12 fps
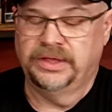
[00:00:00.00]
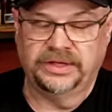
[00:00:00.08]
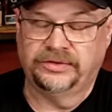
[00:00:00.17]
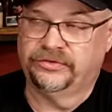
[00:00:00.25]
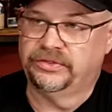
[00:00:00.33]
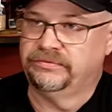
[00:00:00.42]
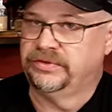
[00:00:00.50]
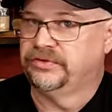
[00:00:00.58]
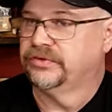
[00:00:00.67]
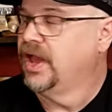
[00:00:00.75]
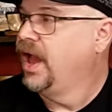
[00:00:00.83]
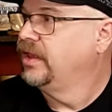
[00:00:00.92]
It's the
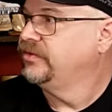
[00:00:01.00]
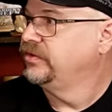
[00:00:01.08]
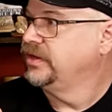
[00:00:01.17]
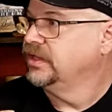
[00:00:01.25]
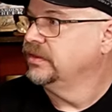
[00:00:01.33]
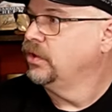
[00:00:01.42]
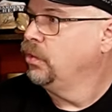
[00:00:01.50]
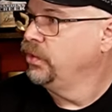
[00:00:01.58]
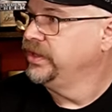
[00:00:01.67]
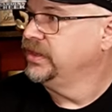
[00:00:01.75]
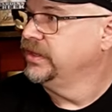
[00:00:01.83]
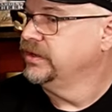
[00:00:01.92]
viscosity and the
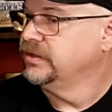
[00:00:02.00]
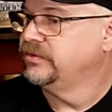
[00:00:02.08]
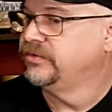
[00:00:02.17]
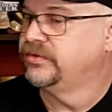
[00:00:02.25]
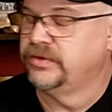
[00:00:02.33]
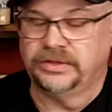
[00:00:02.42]
oiliness.